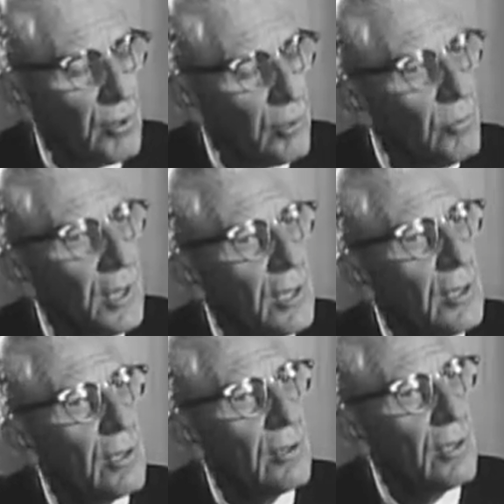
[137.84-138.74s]
to assume that
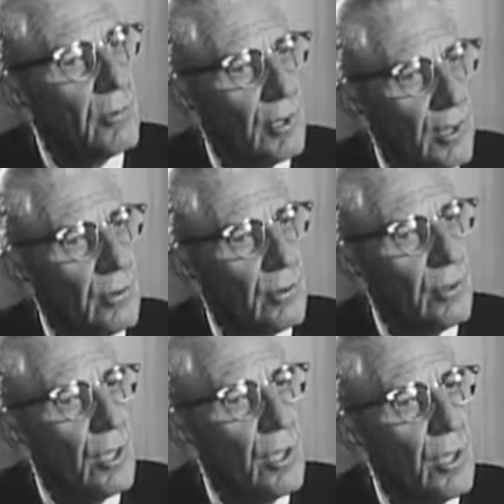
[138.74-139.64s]
guilt, and we ought to
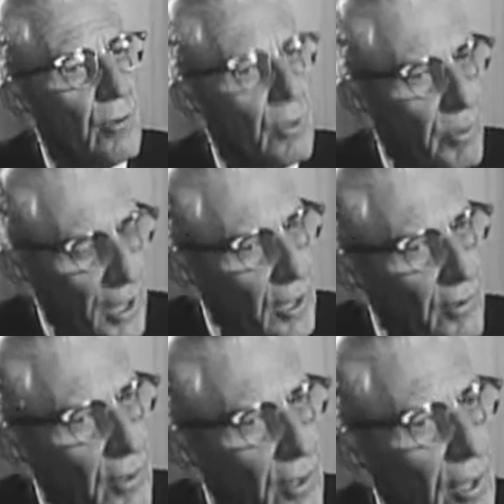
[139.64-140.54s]
repent
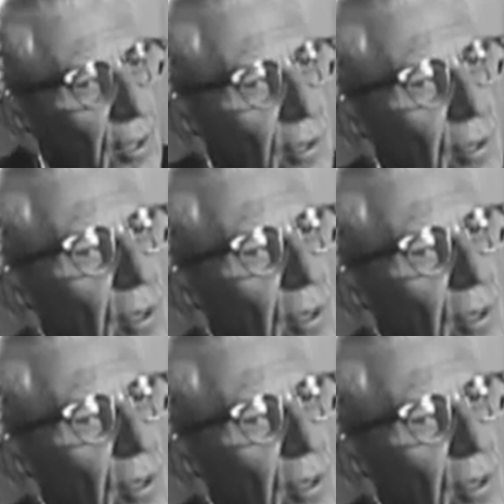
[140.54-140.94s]
of it and,